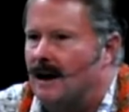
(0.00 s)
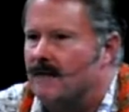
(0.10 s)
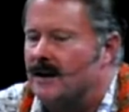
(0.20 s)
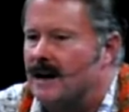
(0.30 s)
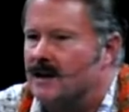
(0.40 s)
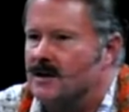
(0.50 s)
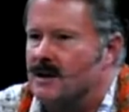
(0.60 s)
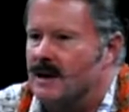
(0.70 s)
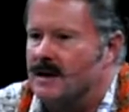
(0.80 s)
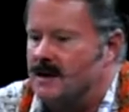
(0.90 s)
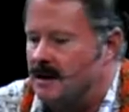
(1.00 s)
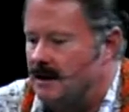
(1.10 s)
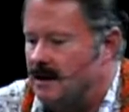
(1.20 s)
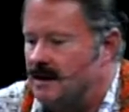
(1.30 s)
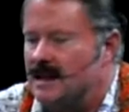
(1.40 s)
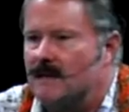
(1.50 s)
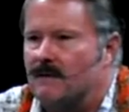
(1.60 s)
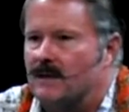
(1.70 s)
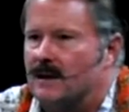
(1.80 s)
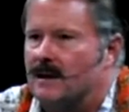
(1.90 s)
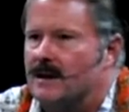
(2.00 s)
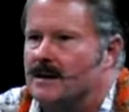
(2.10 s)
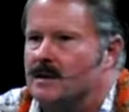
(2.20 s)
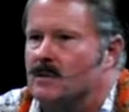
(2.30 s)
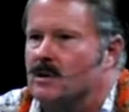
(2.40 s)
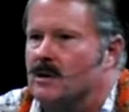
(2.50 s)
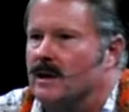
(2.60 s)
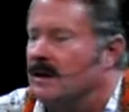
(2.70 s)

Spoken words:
of the downsizing is infinitesimal